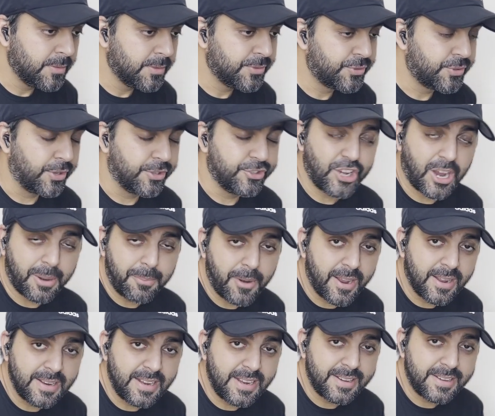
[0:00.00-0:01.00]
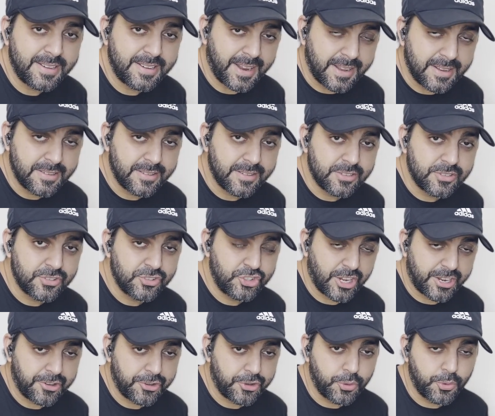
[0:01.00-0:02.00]
Jabra Elite 10
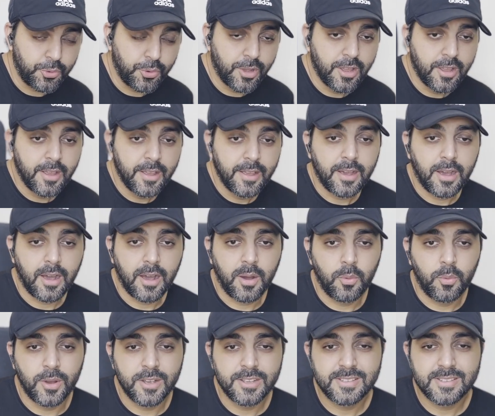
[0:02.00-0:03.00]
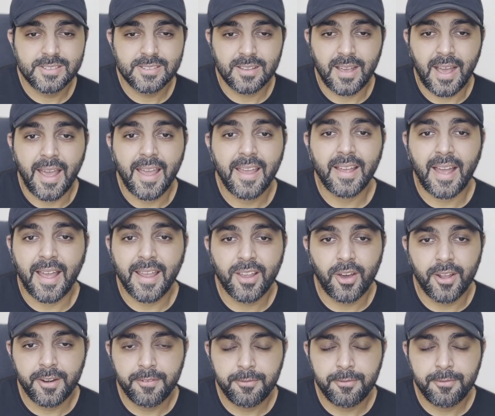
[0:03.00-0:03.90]
Gen 2 I got it